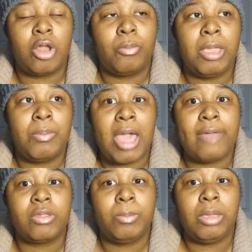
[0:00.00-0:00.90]
people
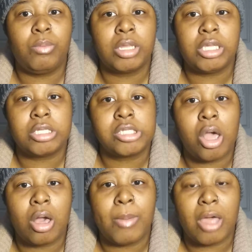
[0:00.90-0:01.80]
have to be willing to
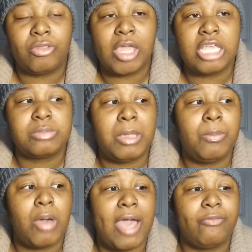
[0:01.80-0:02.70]
talk about things.
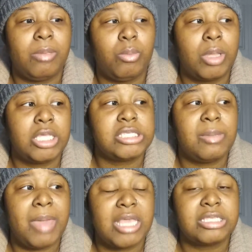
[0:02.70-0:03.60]
People have to be willing to
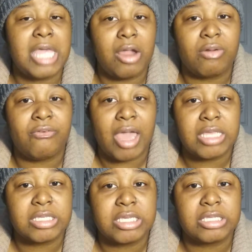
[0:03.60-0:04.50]
make
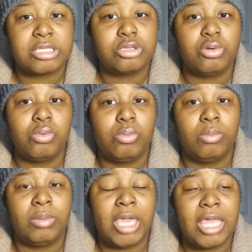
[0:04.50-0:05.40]
sacrifices to
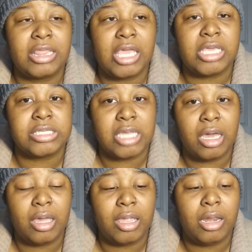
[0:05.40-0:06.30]
get things done.